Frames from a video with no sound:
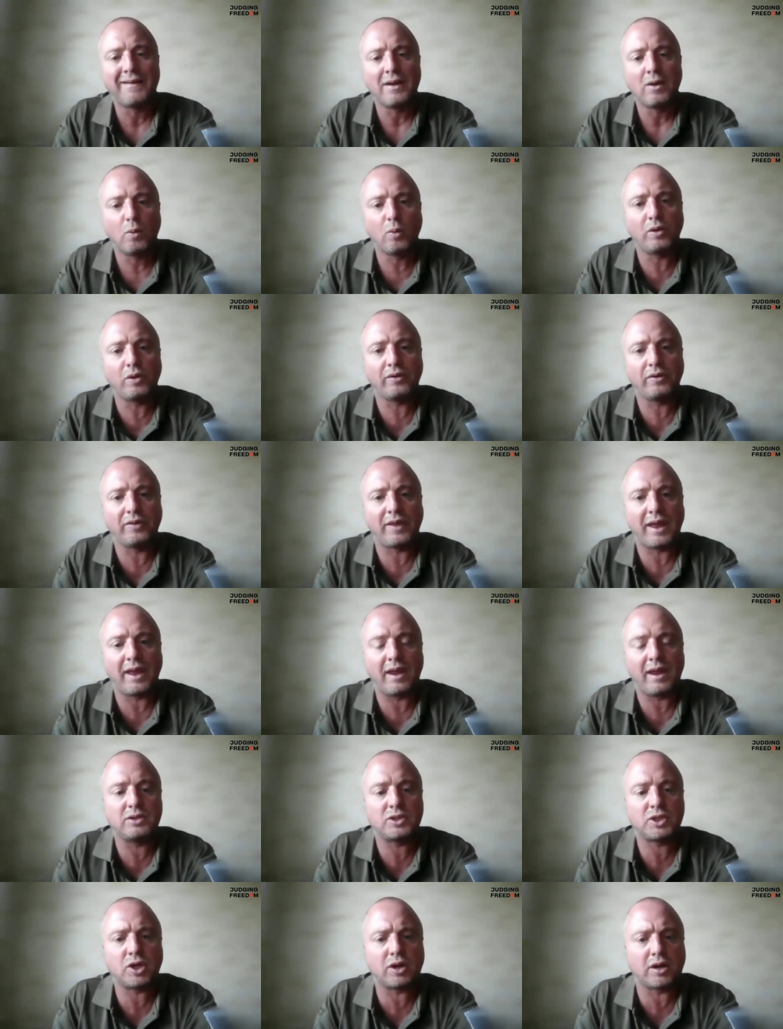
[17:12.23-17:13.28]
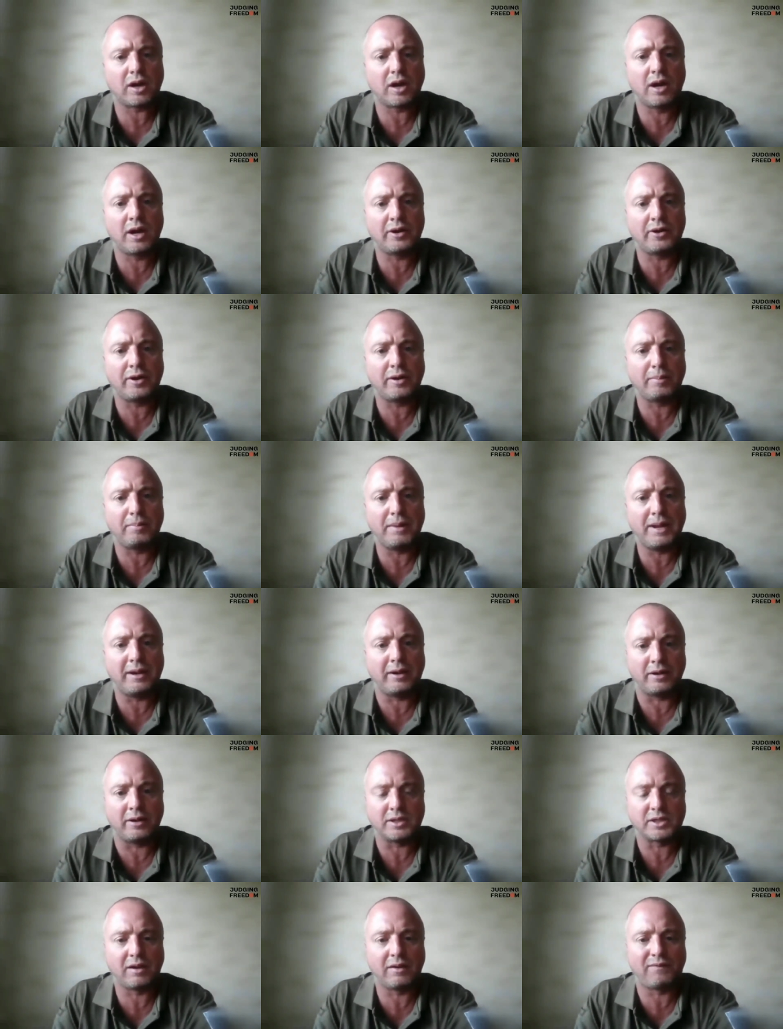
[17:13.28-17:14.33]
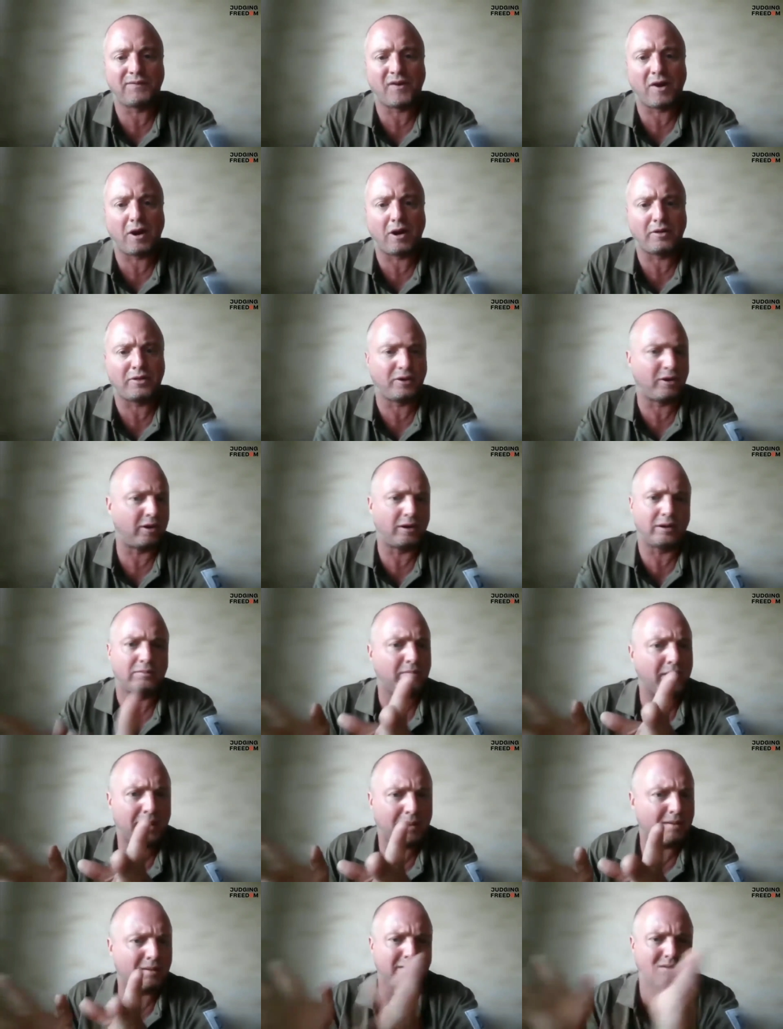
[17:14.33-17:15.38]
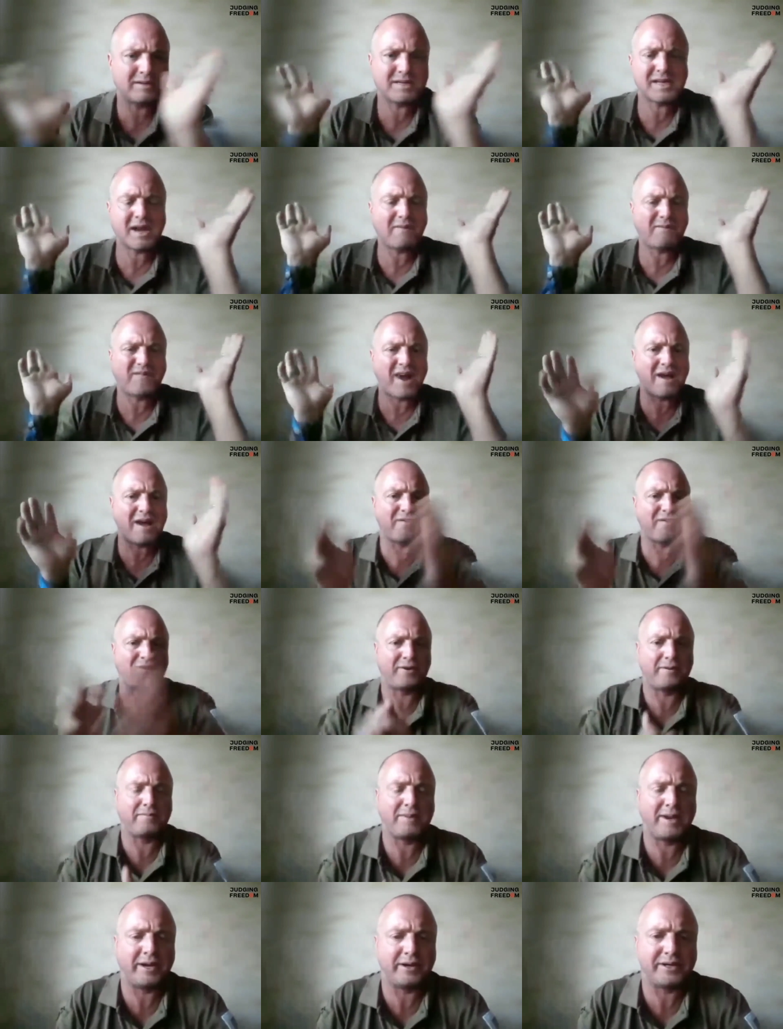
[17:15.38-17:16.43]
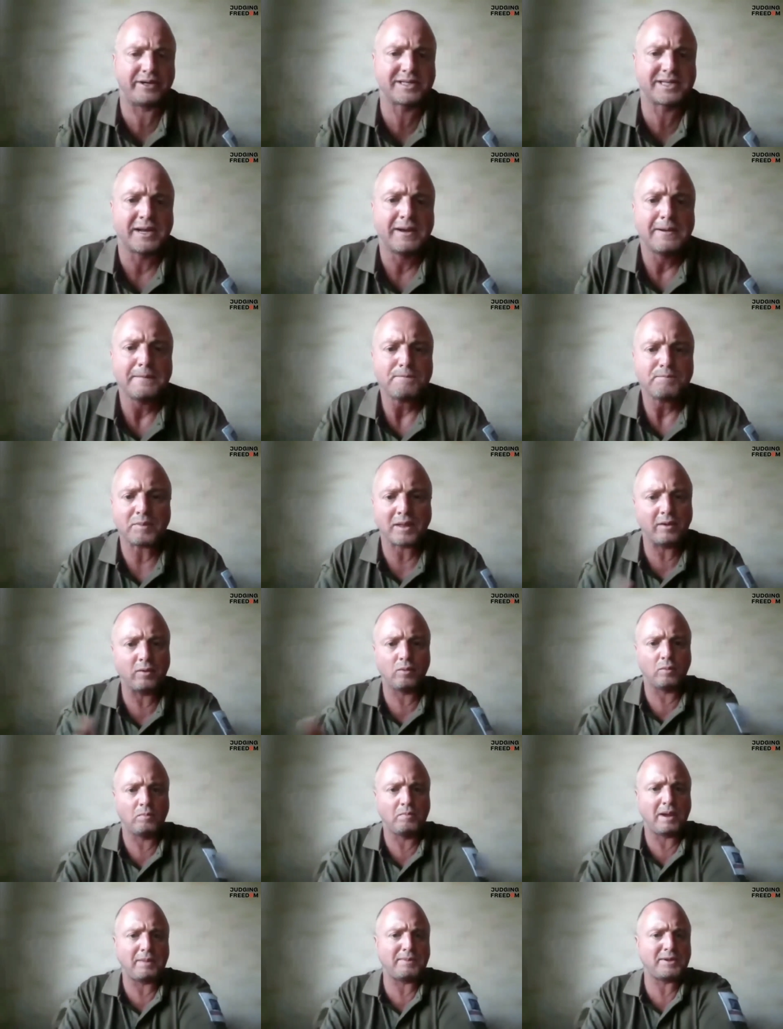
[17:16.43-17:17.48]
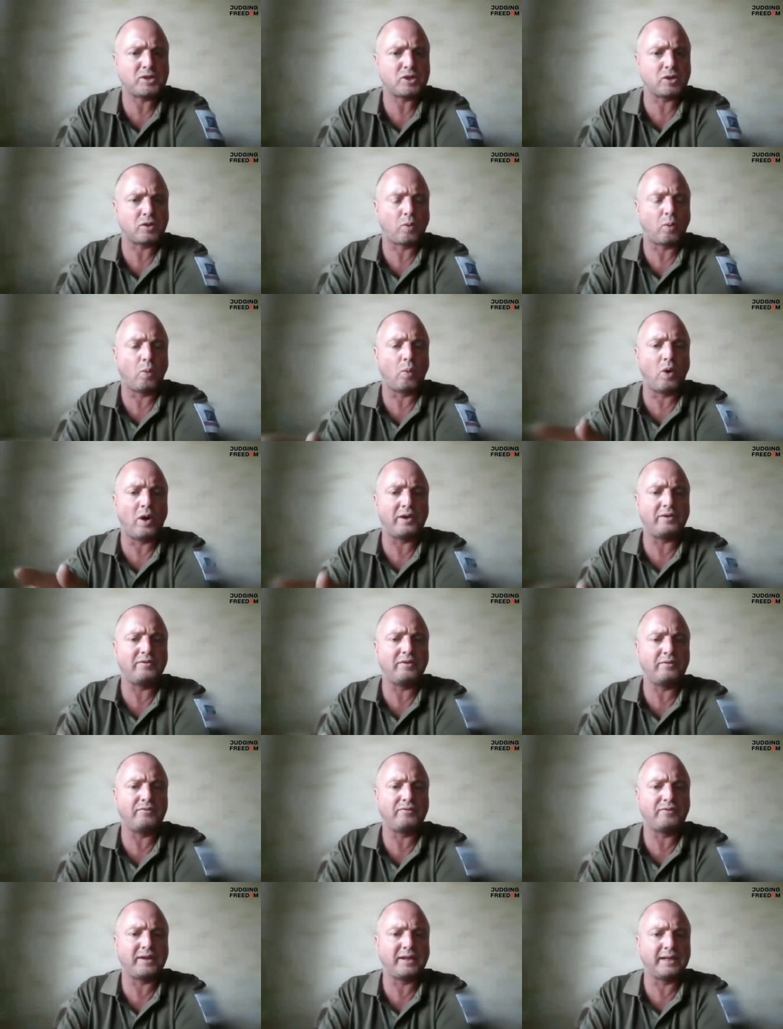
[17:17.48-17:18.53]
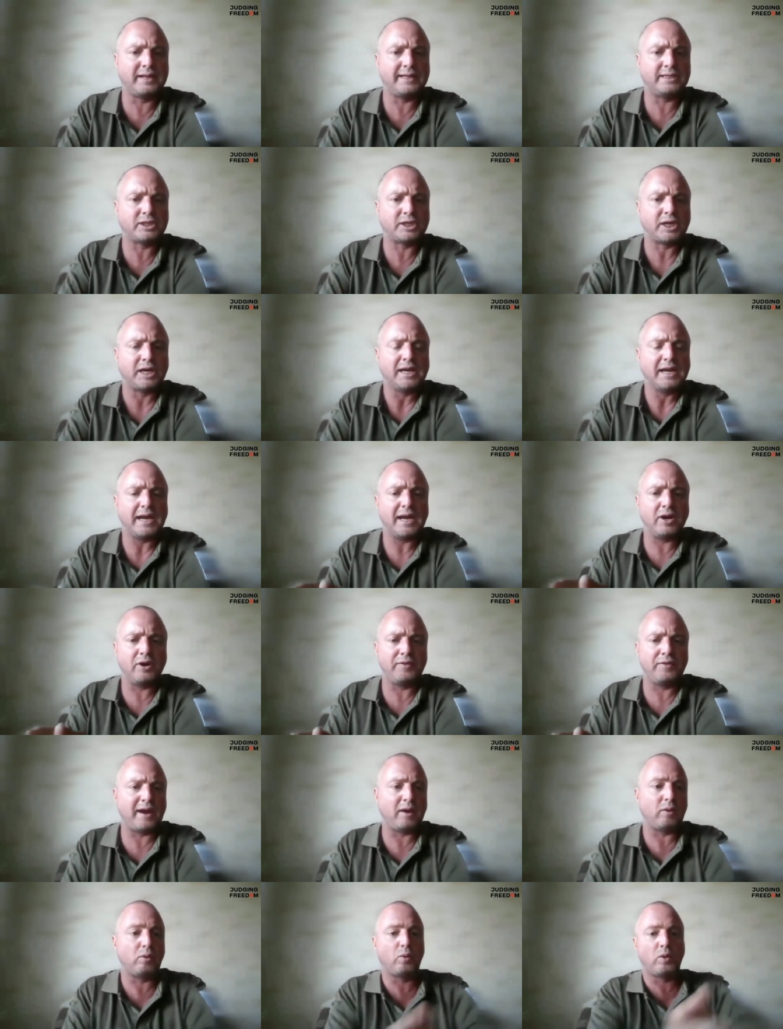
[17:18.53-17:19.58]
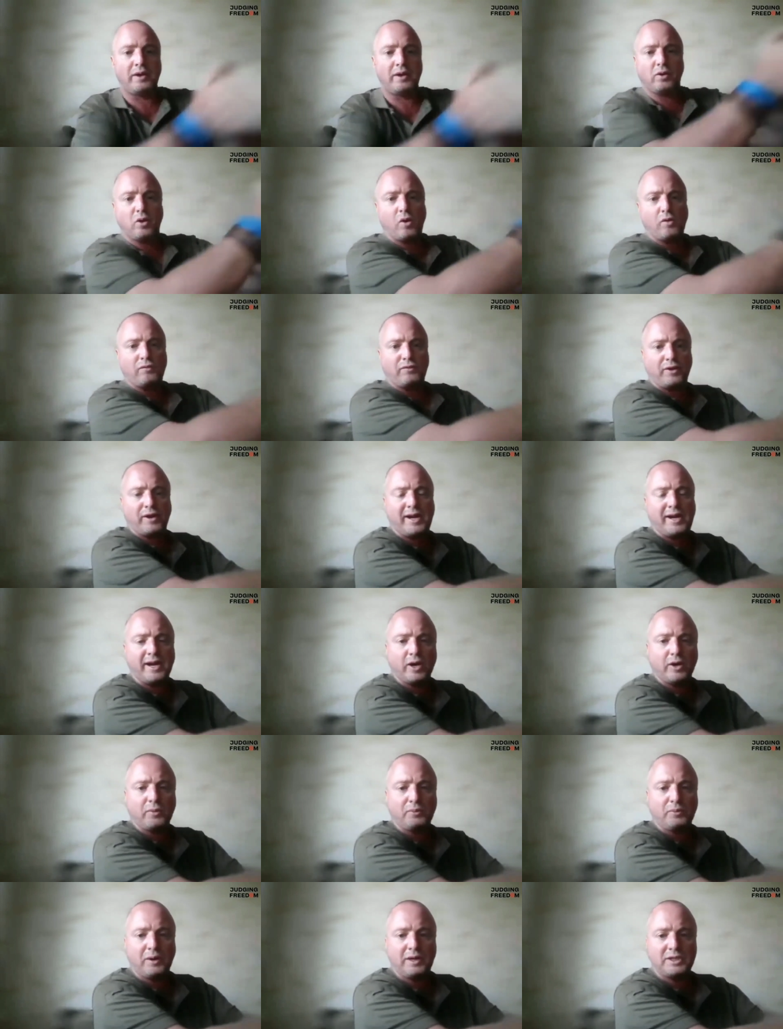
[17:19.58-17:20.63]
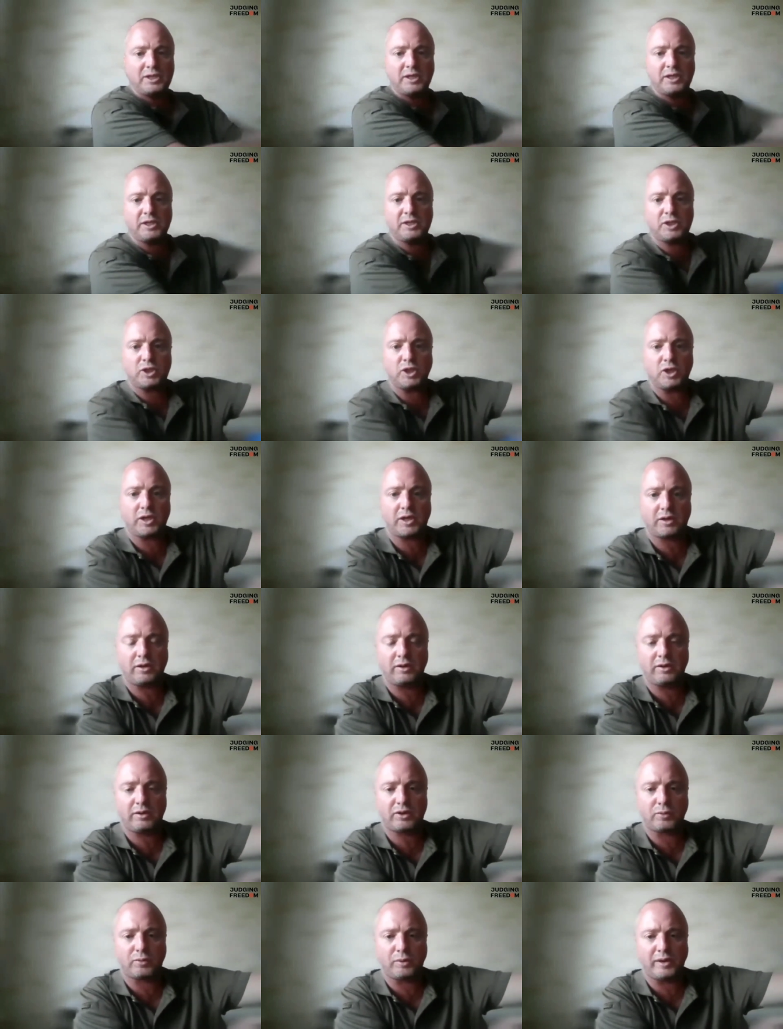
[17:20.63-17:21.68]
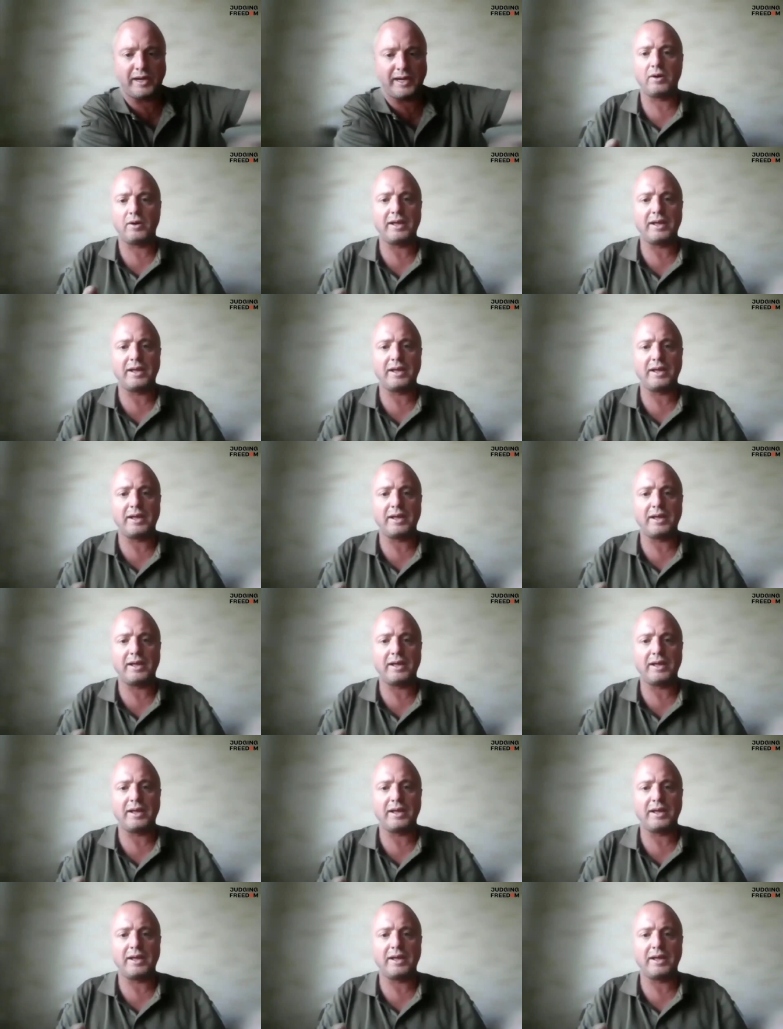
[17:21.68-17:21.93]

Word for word: where they took 100 meters farther, or say 500 meters, maybe took one village here and there, when over here Russia took three.